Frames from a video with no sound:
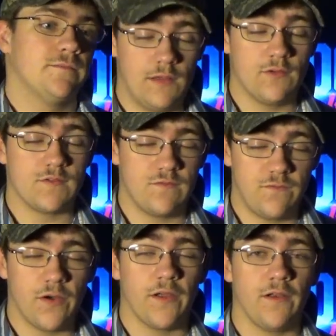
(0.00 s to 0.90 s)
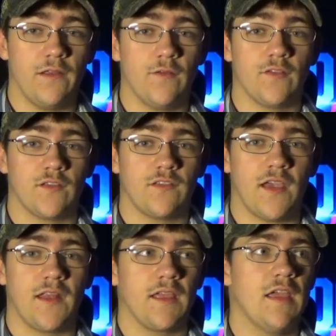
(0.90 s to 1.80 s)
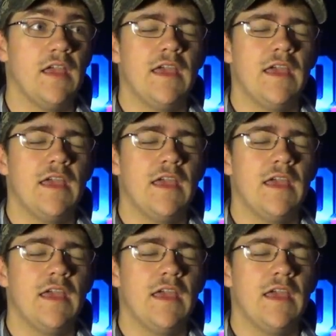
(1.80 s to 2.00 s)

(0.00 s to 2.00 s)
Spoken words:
It was fun. It was exciting.